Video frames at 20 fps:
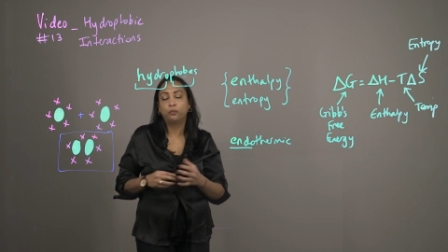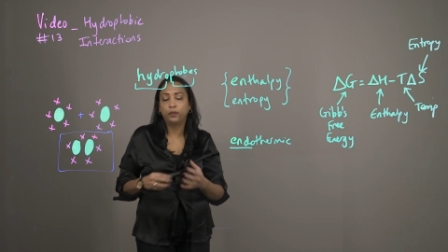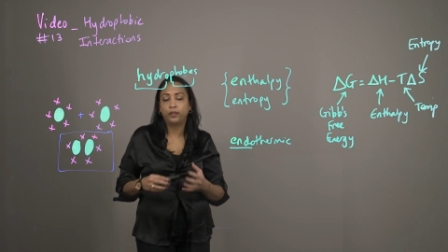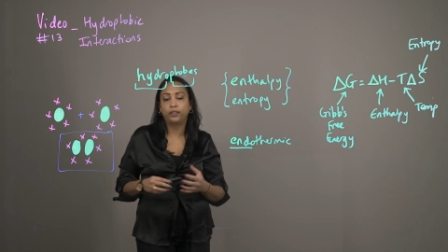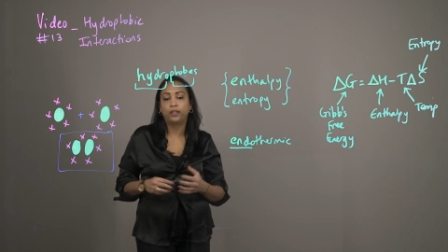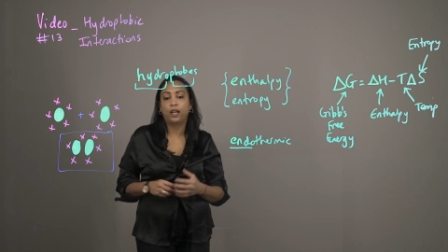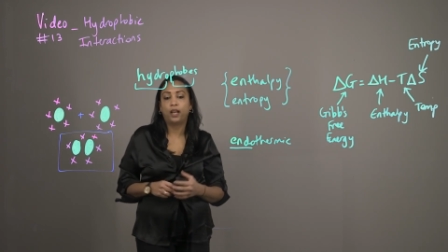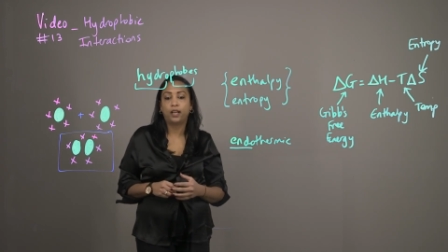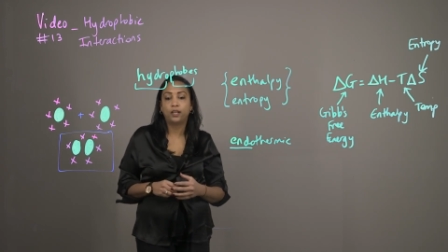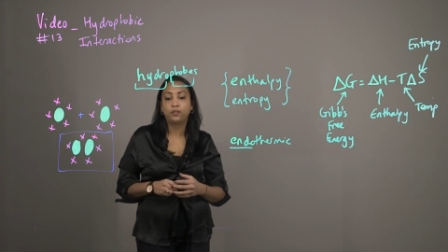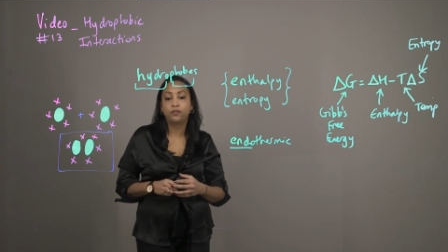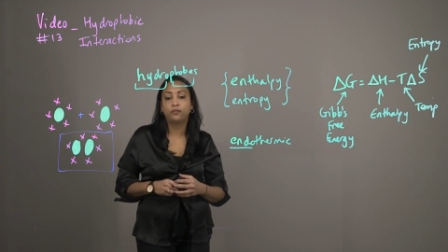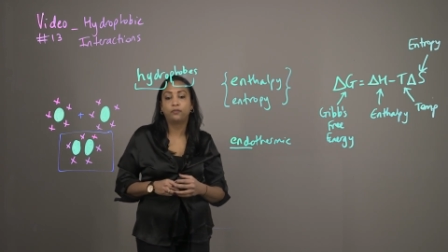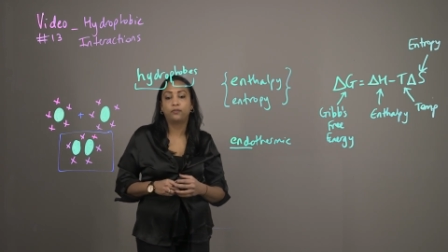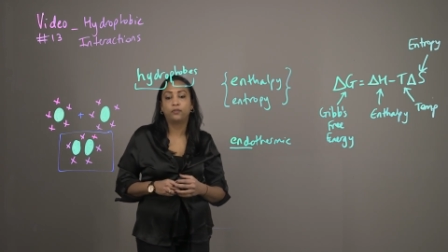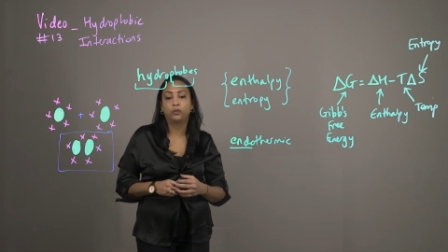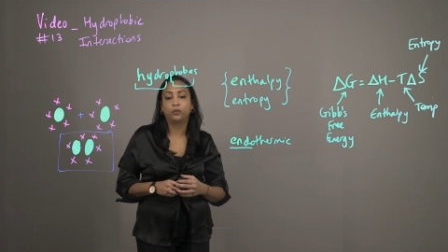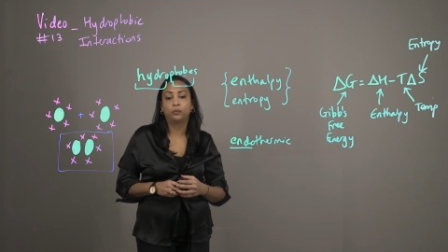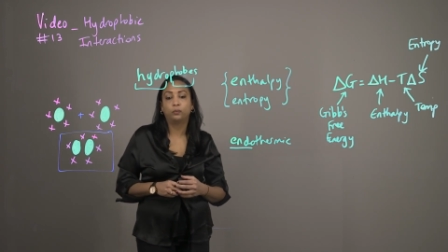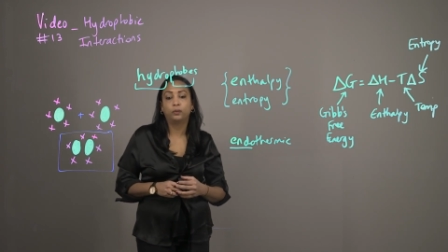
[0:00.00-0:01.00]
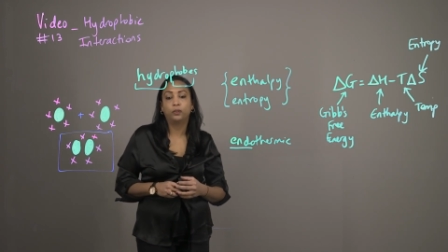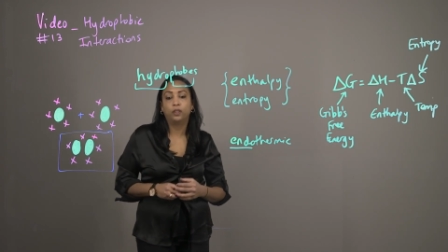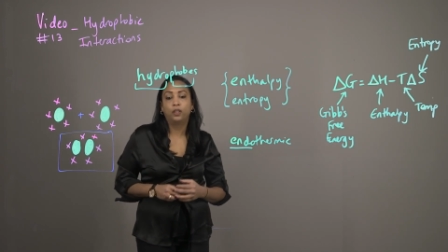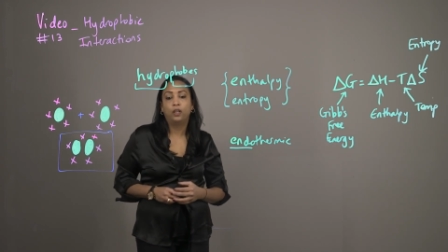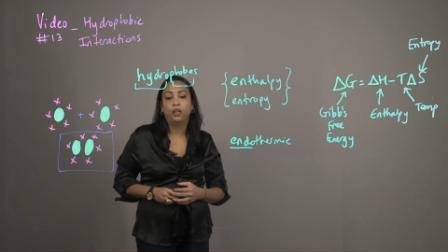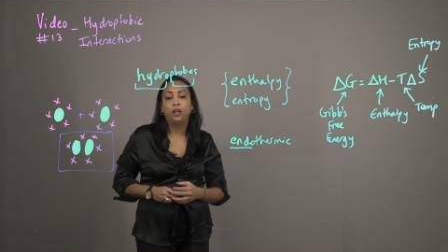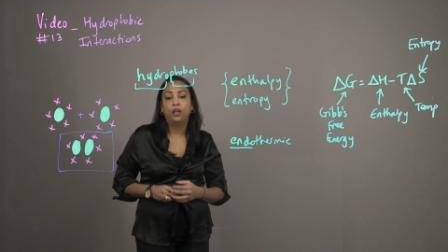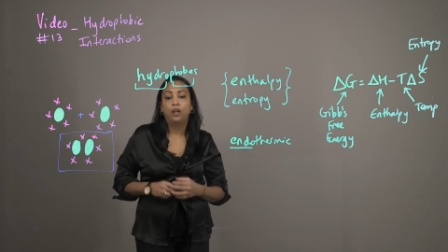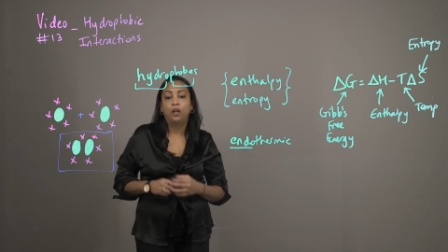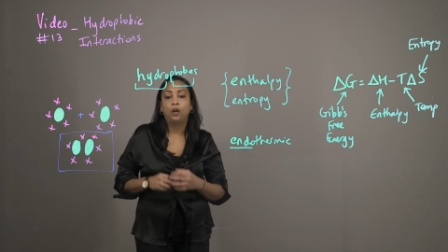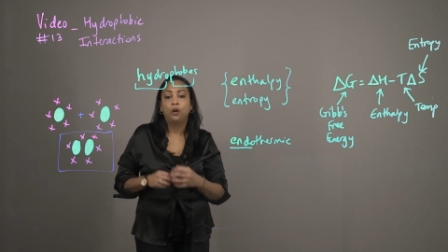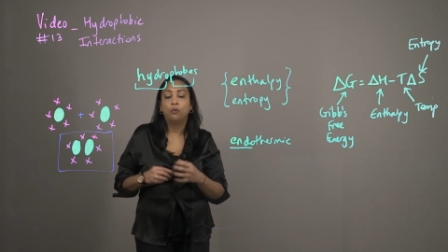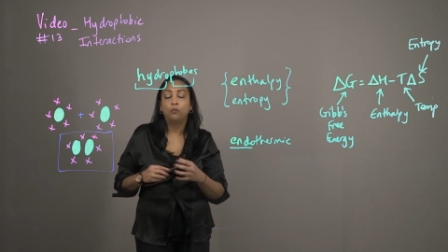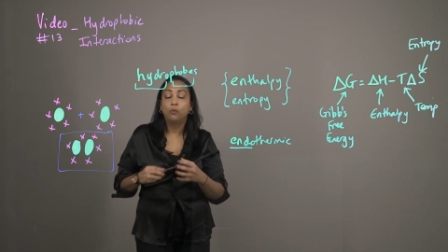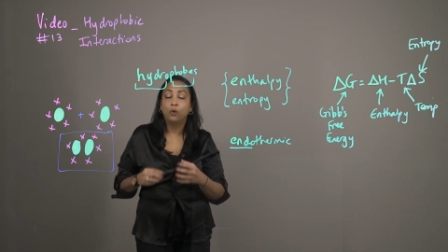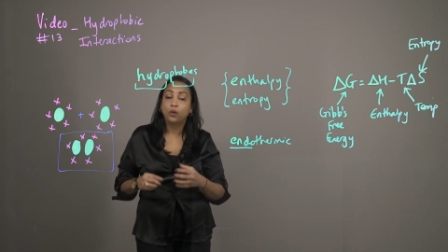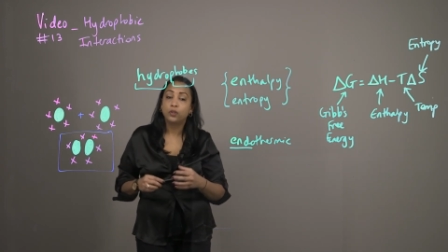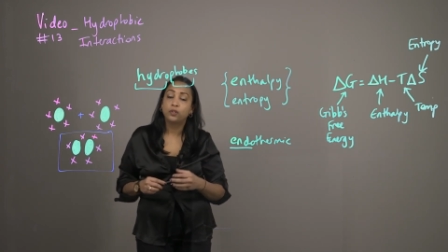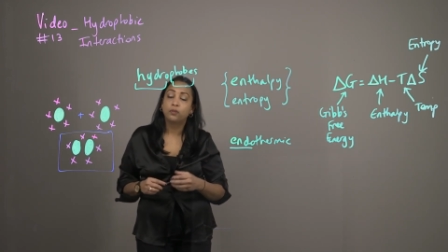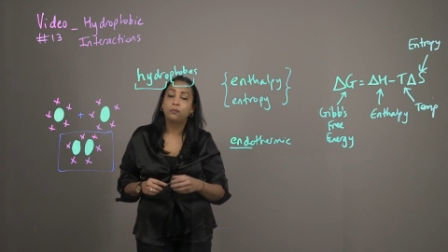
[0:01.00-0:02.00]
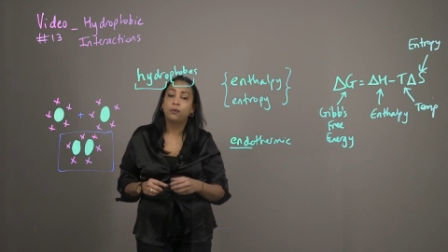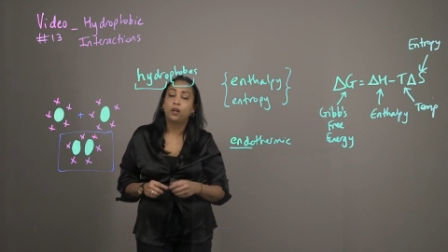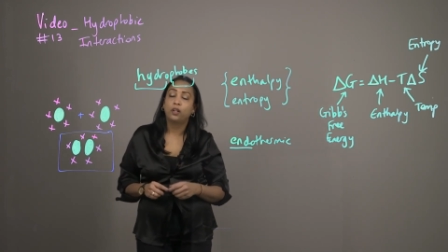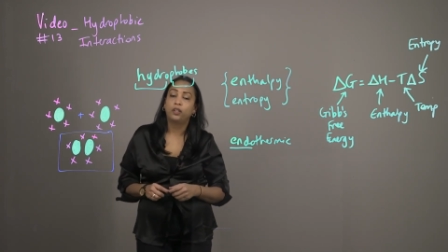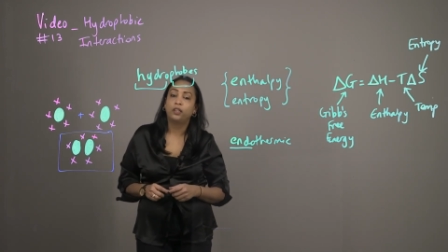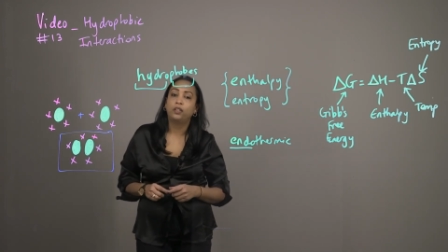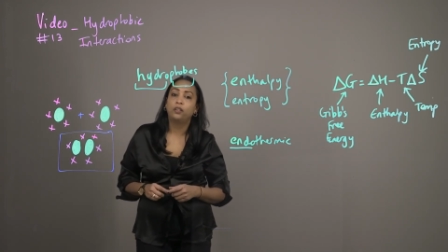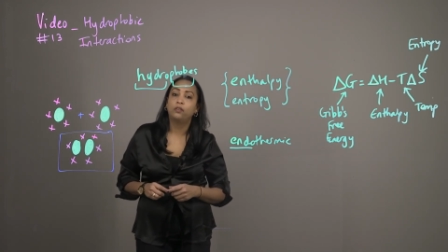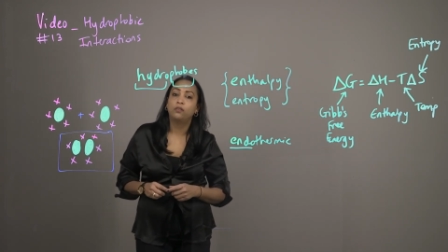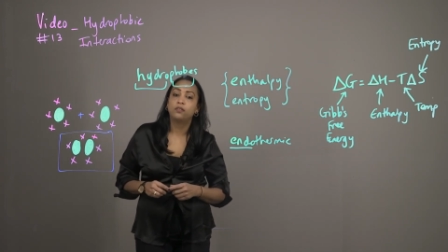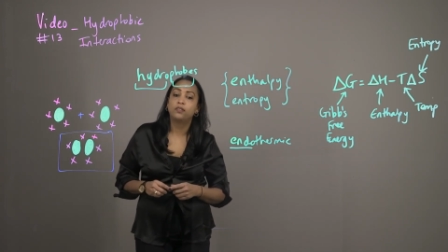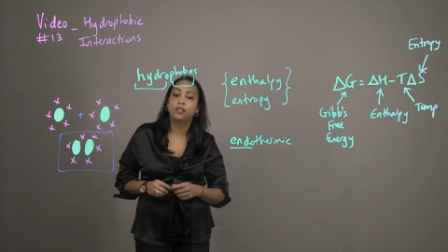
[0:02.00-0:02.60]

with the hydrophobe. Water molecules